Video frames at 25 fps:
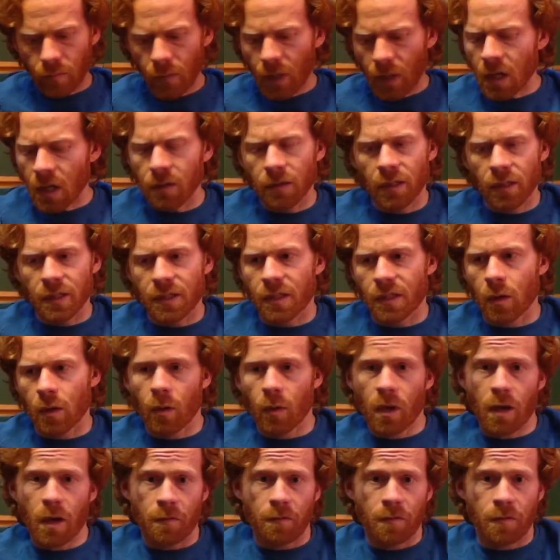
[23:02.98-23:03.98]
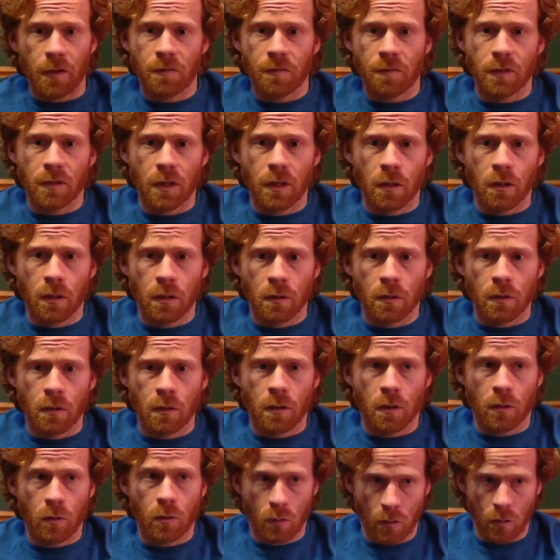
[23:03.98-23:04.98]
let's say we have 50
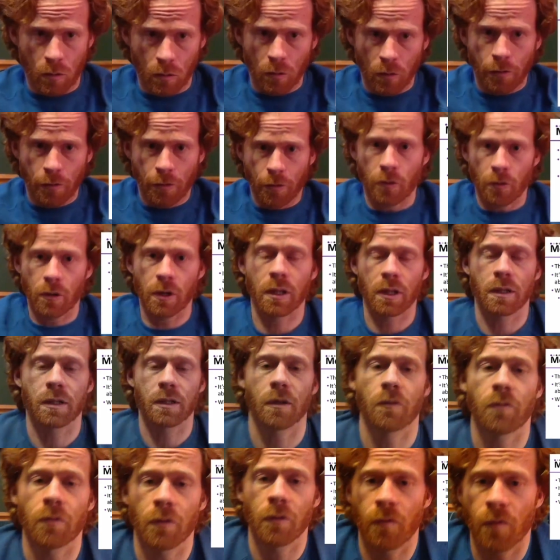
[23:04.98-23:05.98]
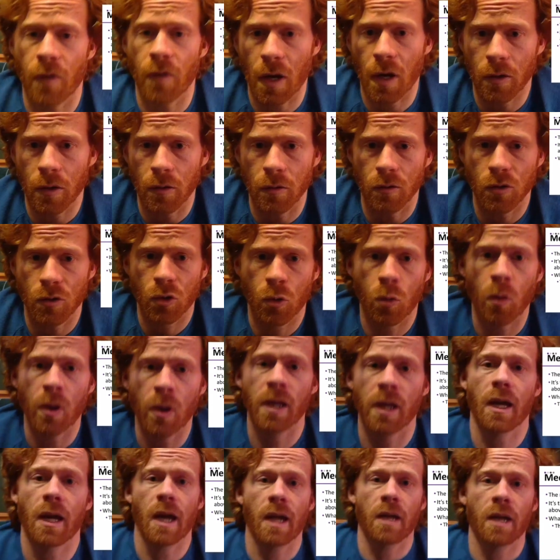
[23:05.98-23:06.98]
or 30 different values.
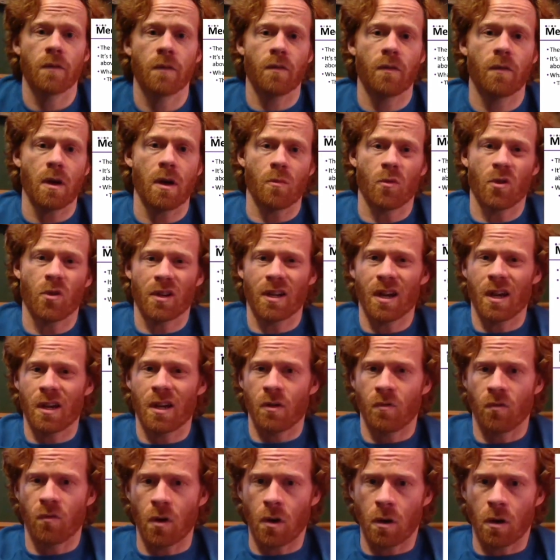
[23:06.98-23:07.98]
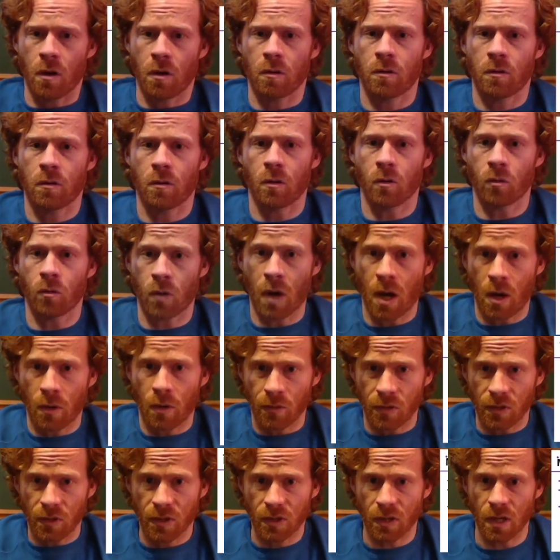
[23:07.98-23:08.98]
28 of them are kind of all around
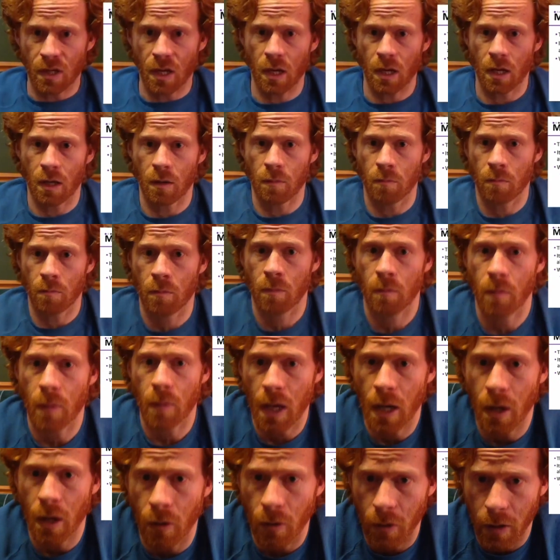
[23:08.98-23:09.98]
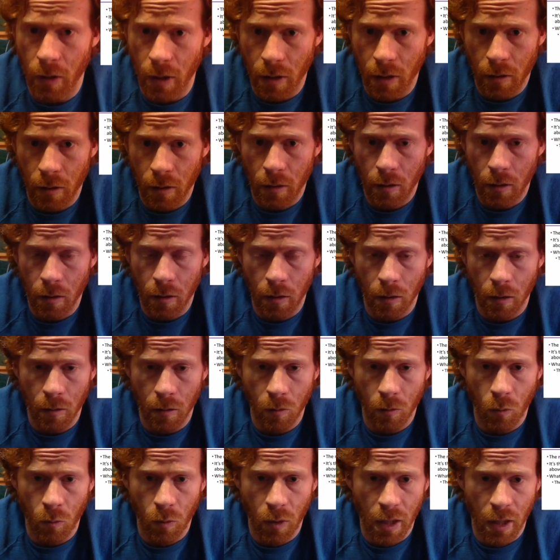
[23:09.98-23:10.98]
the same area.
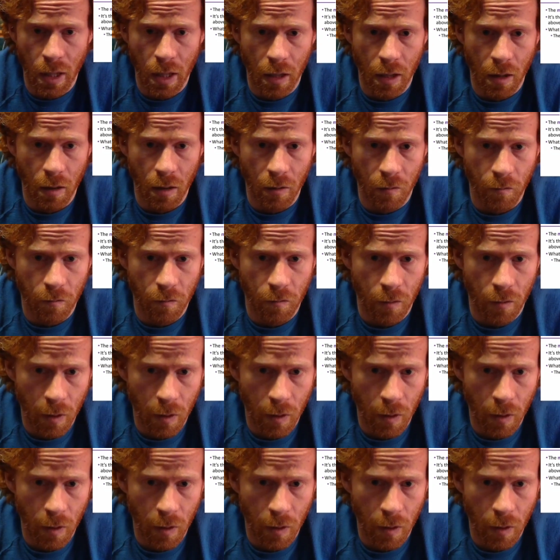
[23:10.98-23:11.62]
We have,